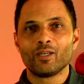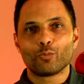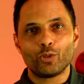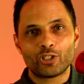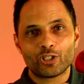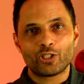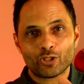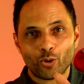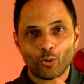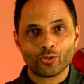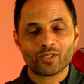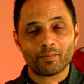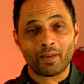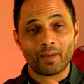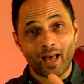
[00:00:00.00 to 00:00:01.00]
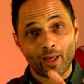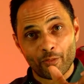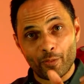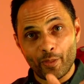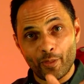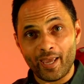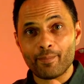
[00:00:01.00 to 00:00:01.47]
which talks
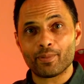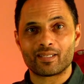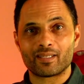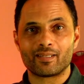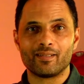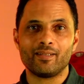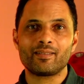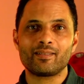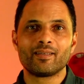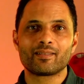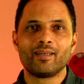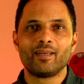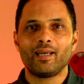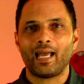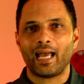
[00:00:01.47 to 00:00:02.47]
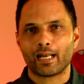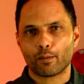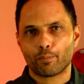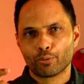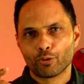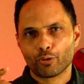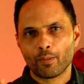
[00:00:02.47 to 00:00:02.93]
about their business and a
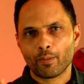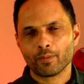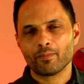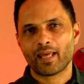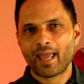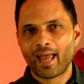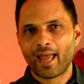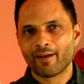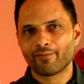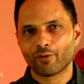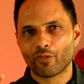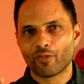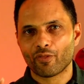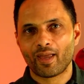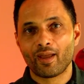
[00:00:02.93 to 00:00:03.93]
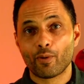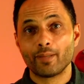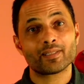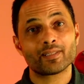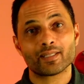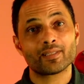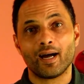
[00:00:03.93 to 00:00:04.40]
problem they have on their
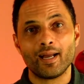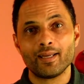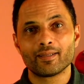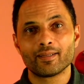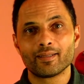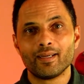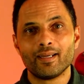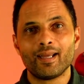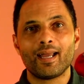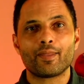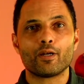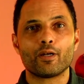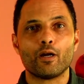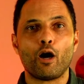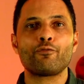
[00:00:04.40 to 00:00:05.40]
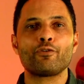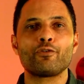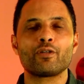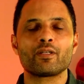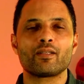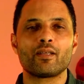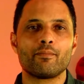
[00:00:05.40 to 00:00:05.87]
website, and then
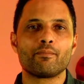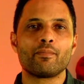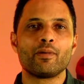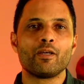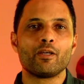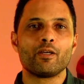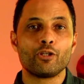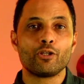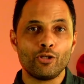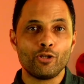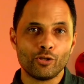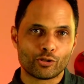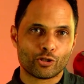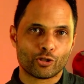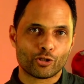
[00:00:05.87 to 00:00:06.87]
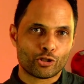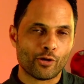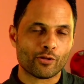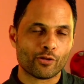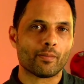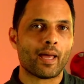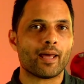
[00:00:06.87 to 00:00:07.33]
offering them you to show
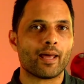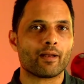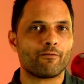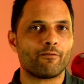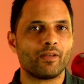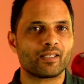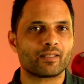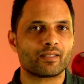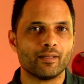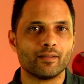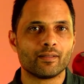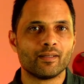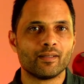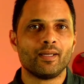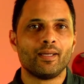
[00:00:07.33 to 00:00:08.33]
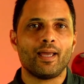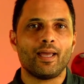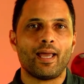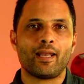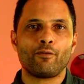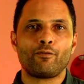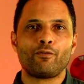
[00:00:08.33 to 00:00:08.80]
them how to fix it.
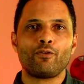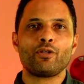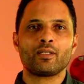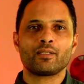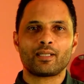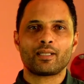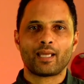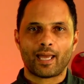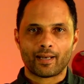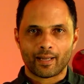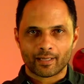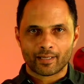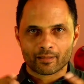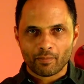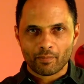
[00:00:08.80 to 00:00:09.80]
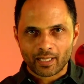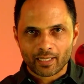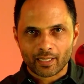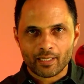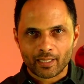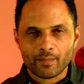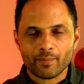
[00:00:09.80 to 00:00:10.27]
And if you can get as
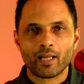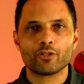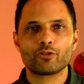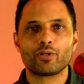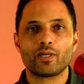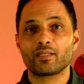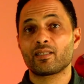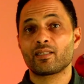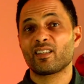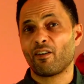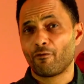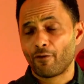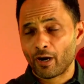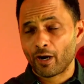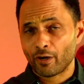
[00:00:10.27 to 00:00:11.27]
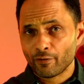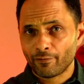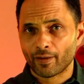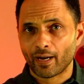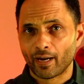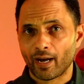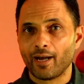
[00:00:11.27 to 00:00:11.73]
many email addresses that are
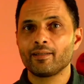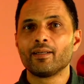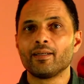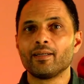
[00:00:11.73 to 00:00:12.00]
verified